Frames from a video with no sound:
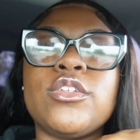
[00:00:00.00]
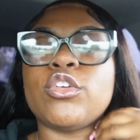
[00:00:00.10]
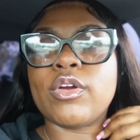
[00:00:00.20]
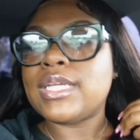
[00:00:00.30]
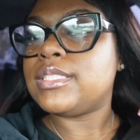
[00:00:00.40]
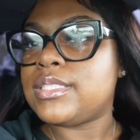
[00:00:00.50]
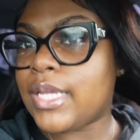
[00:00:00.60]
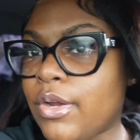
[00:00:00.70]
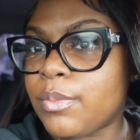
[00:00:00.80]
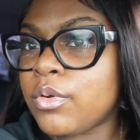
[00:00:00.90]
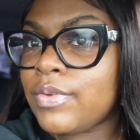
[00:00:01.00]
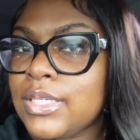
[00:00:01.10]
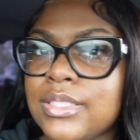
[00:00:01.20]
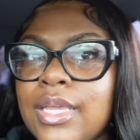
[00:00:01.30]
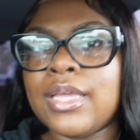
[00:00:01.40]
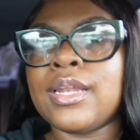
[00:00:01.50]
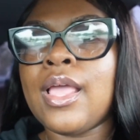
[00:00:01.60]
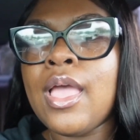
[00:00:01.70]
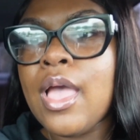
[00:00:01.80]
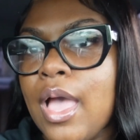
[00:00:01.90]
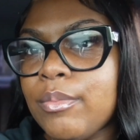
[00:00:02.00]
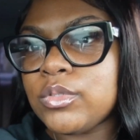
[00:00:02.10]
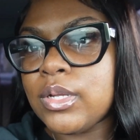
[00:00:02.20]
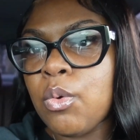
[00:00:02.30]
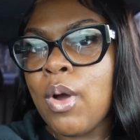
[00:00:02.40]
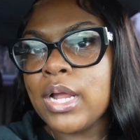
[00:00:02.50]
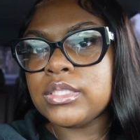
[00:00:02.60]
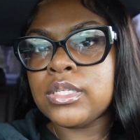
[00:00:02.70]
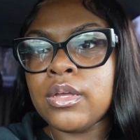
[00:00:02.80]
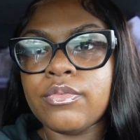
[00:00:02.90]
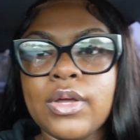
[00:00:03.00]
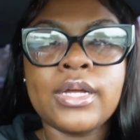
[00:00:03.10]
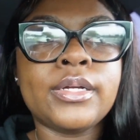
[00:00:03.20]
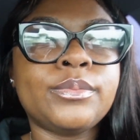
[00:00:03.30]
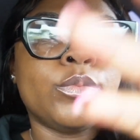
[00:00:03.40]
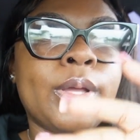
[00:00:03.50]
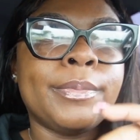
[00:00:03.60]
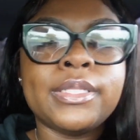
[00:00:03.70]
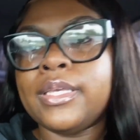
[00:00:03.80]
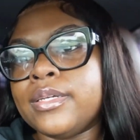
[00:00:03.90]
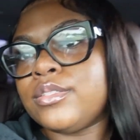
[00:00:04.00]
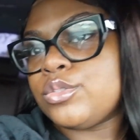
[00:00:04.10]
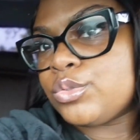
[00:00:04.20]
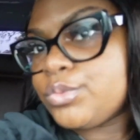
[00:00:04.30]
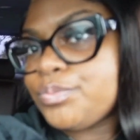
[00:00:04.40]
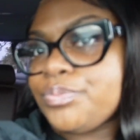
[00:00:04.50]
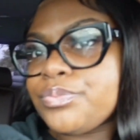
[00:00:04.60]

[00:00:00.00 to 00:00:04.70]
crazy scary movies, and I'm trying to watch stuff with Malia too.